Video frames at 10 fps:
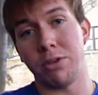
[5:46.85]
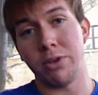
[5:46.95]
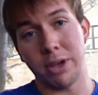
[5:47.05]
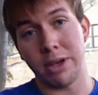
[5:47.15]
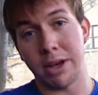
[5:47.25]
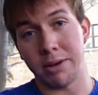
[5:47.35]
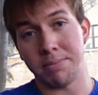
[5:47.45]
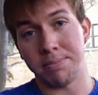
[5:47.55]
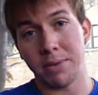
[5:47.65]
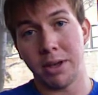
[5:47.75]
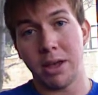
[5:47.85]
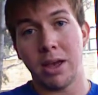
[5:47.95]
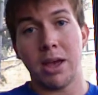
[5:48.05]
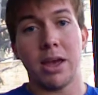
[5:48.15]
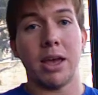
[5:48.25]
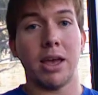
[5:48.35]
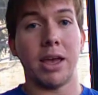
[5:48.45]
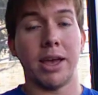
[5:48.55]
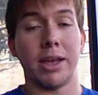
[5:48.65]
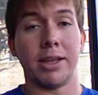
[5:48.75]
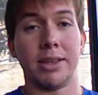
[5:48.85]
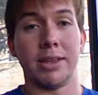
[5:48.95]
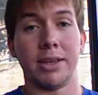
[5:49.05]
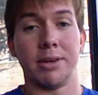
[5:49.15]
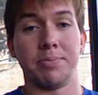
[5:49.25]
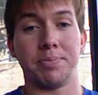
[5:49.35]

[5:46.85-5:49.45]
you can get. And